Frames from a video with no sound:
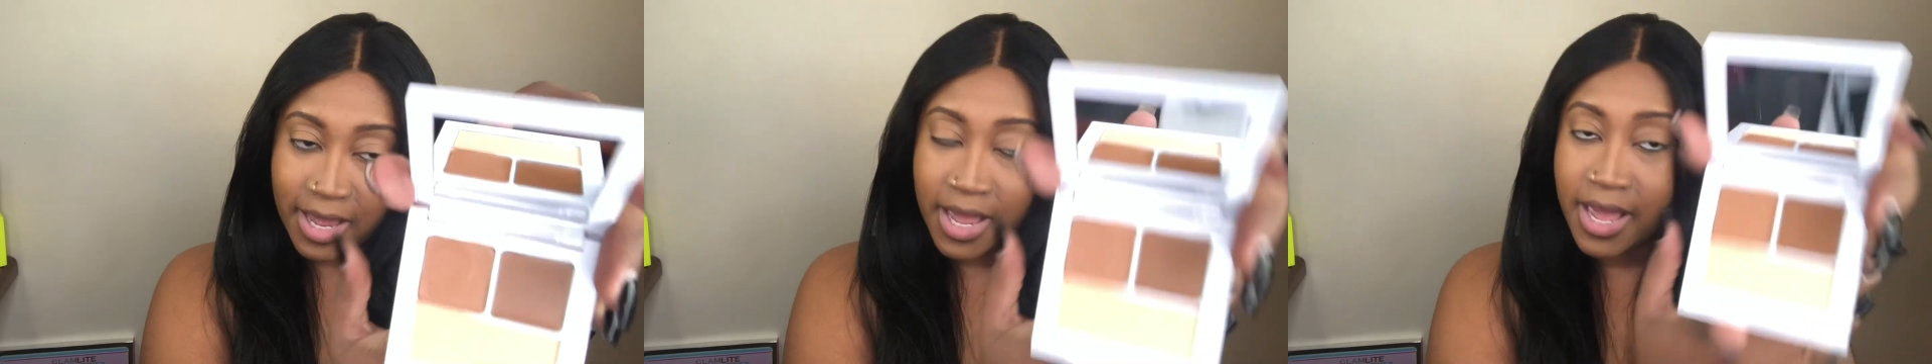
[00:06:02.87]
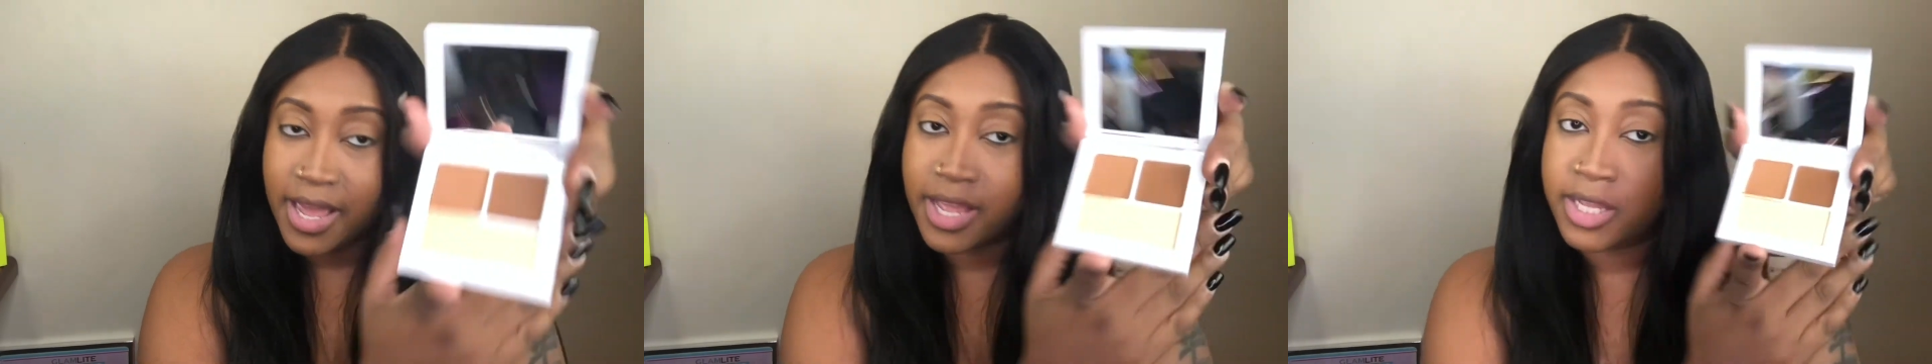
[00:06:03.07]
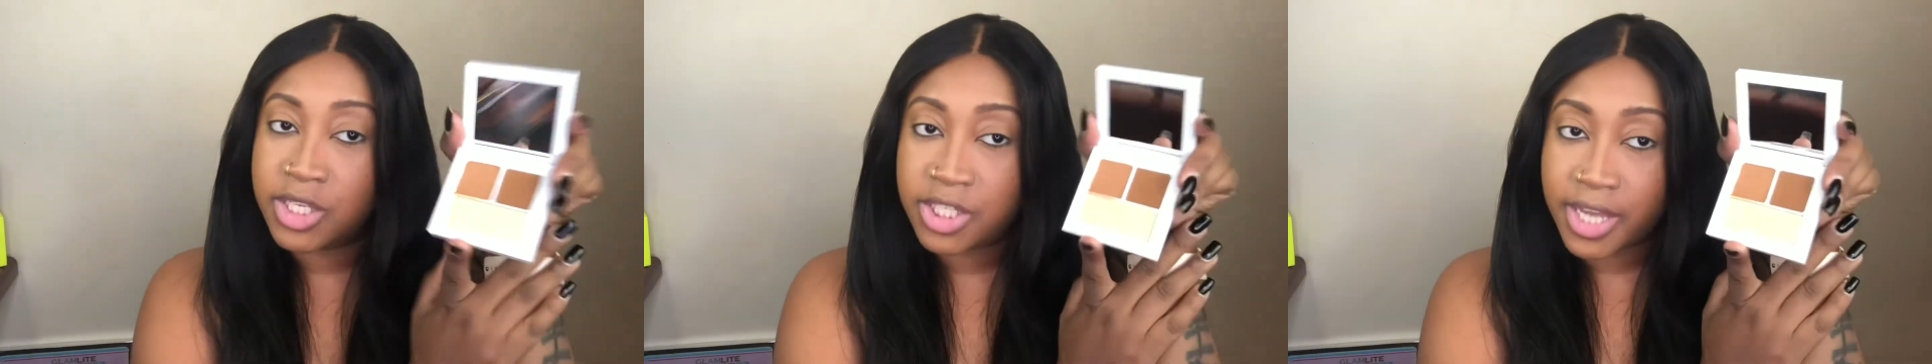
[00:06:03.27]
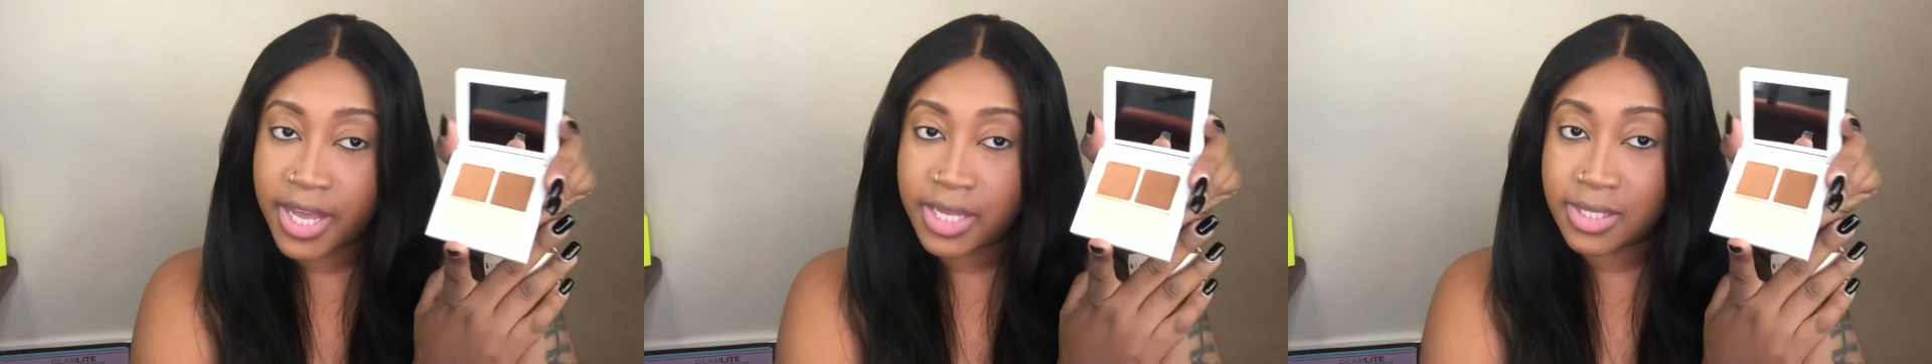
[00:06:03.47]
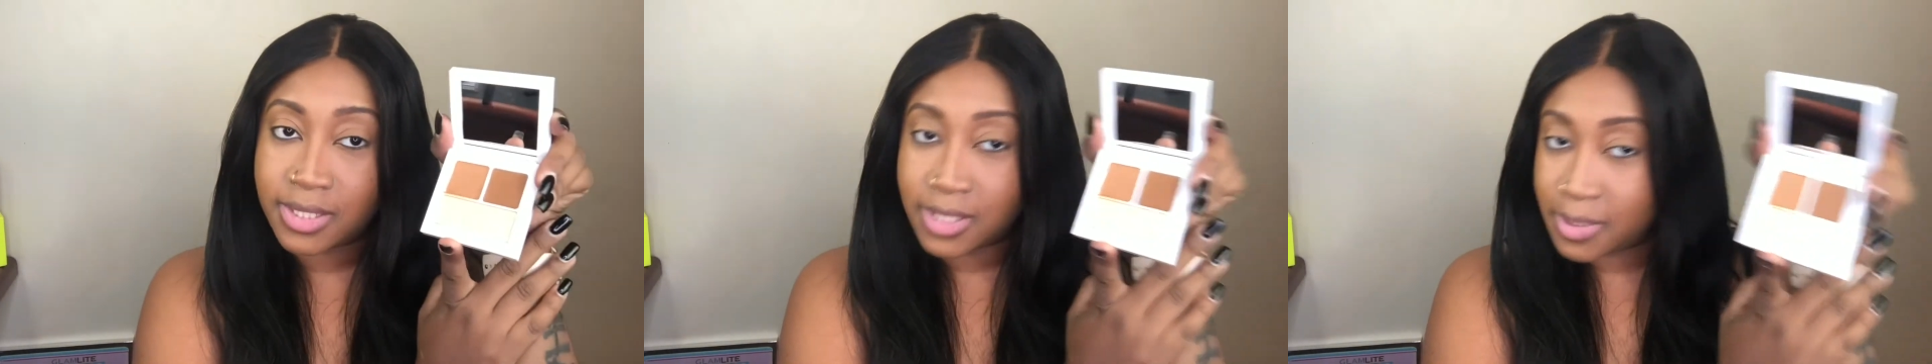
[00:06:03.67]
in the
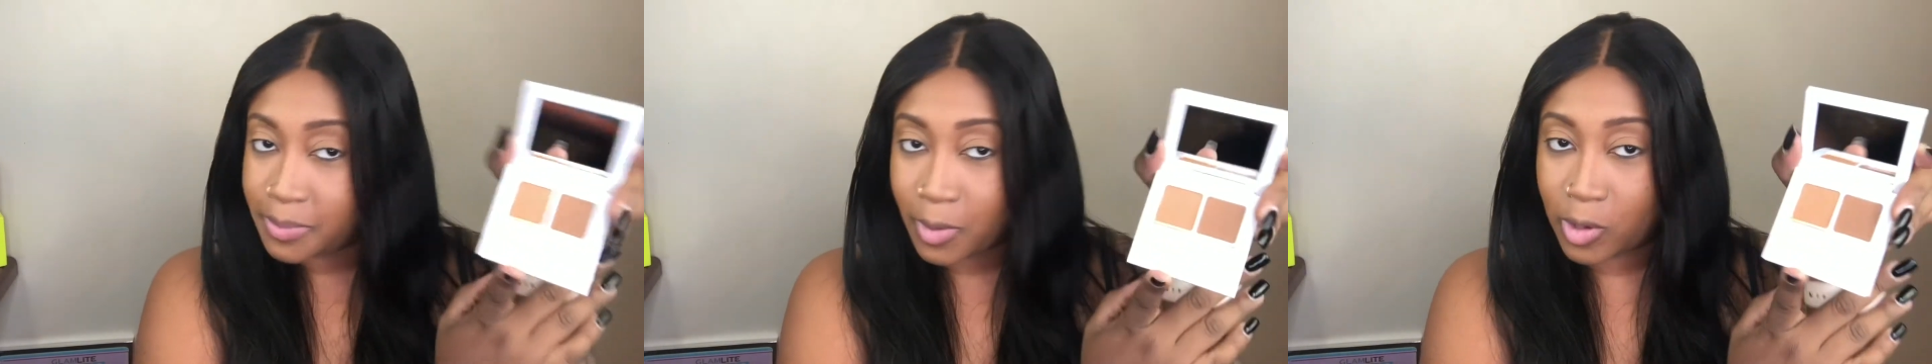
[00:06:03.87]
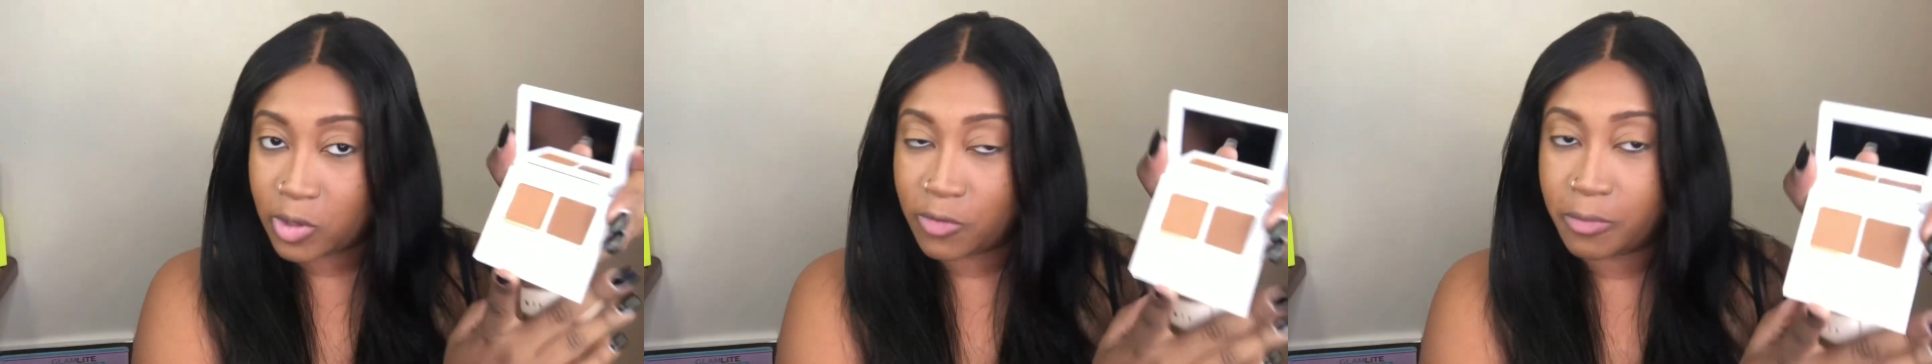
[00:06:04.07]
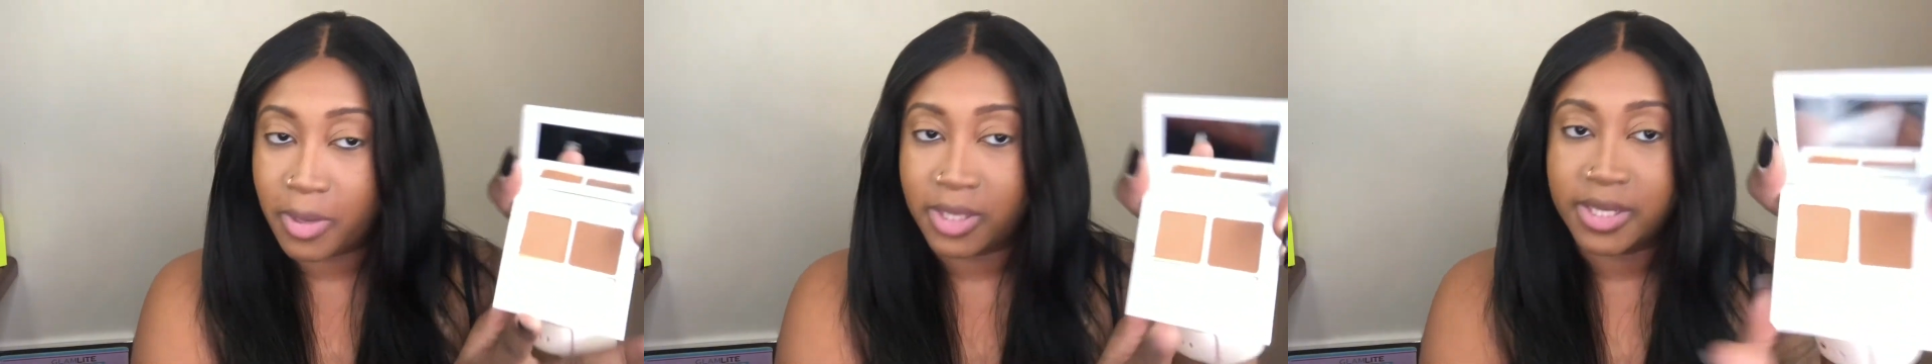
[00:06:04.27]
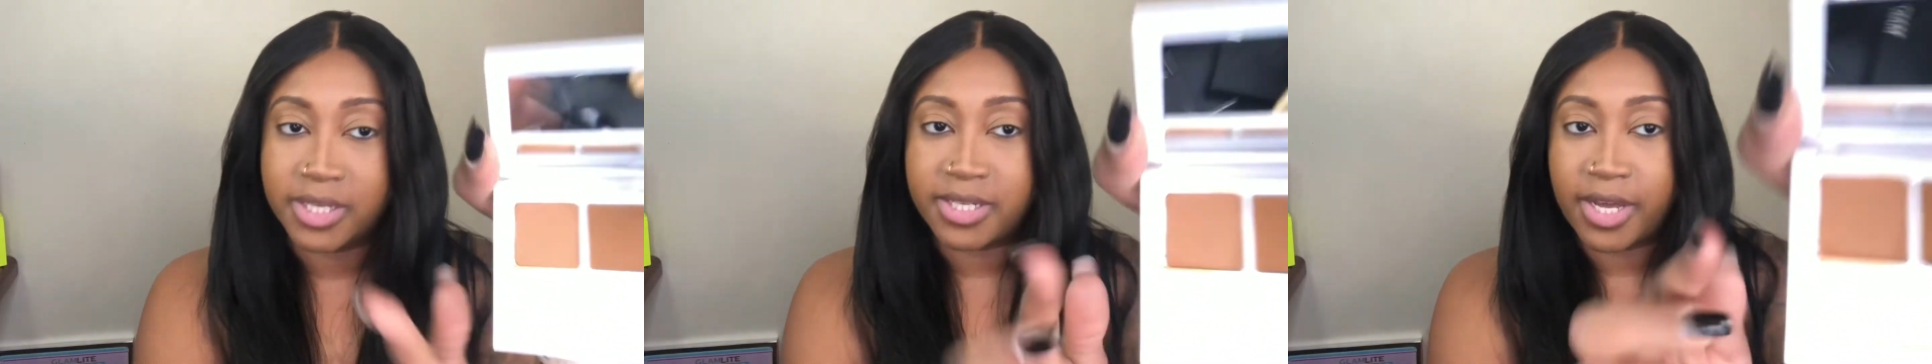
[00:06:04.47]
shade Deep all over my lids.